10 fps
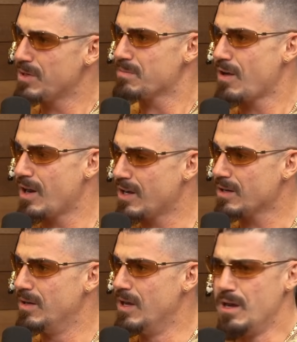find a winning
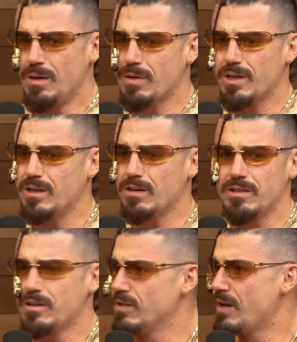product? Look, that
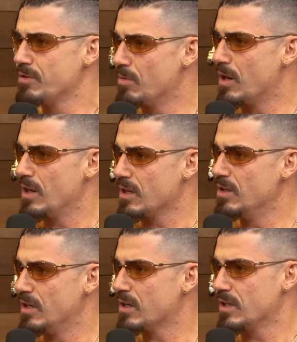they're literally everywhere.
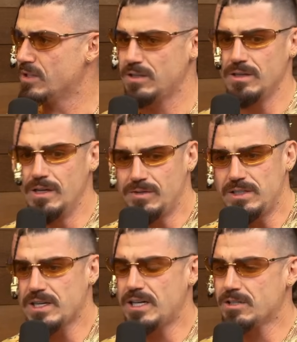Like, look, like
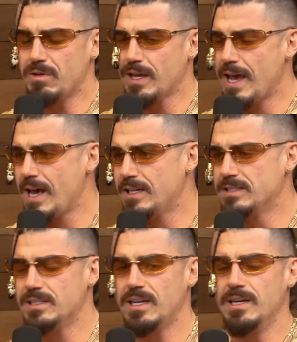these guys are running
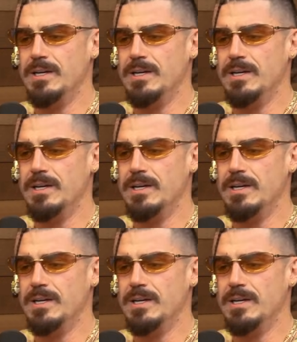ads and